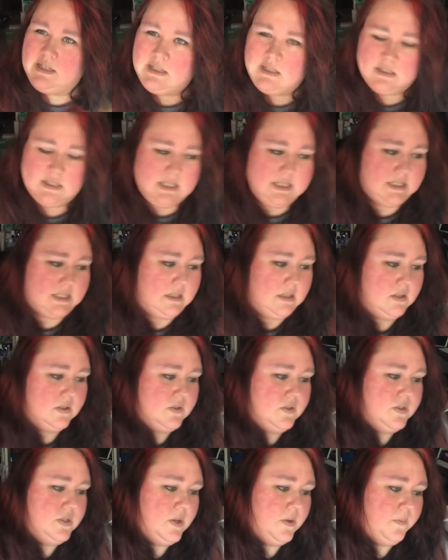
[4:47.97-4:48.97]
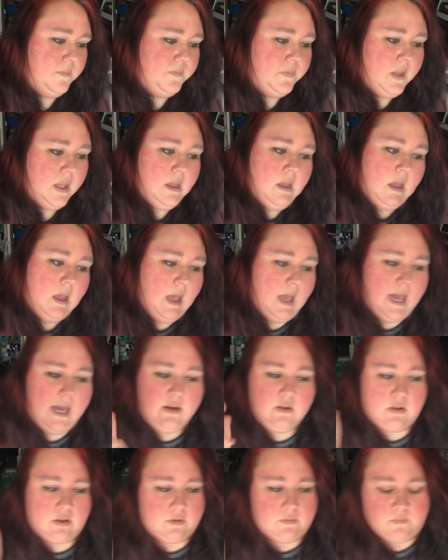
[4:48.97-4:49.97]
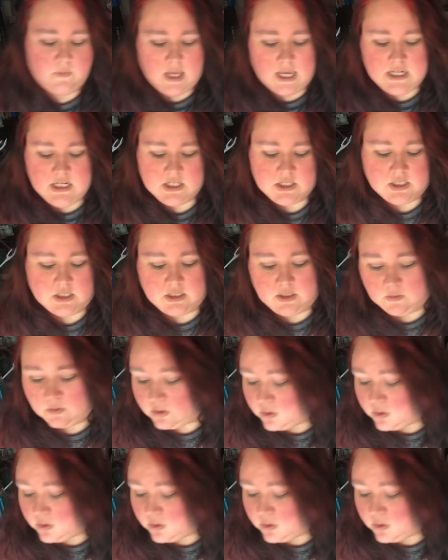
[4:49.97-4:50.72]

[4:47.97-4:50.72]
stick these in there. So I don't know, I just thought they were